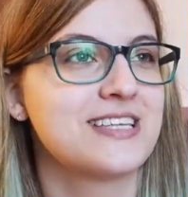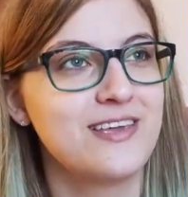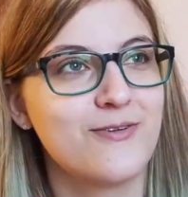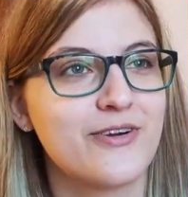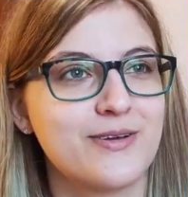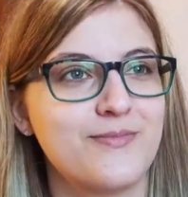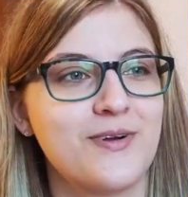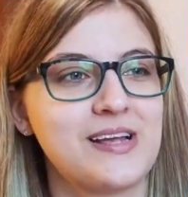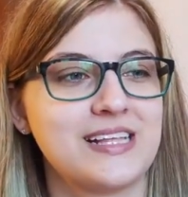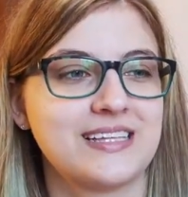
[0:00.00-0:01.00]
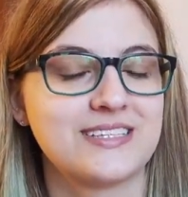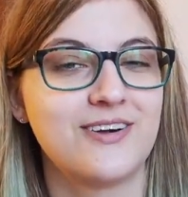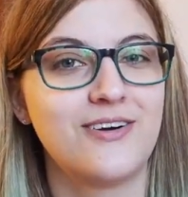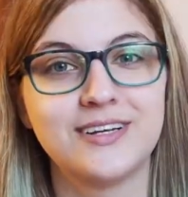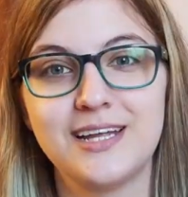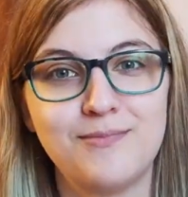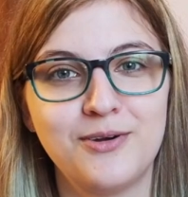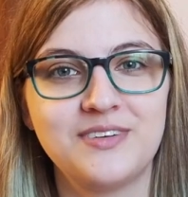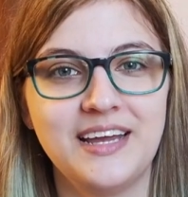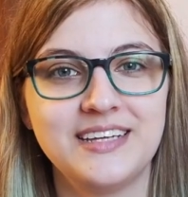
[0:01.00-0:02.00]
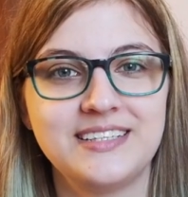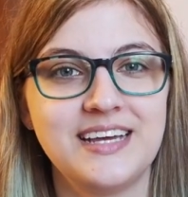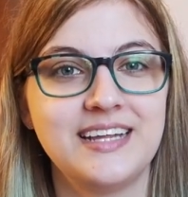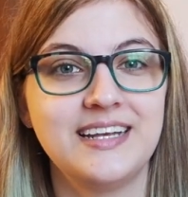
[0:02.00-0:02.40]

he wrote a book that's called They Both Die at the End,